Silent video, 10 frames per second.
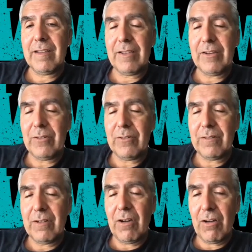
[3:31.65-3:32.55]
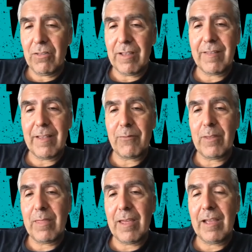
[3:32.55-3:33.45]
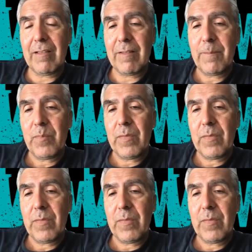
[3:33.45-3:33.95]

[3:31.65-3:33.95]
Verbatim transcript: you know all these different things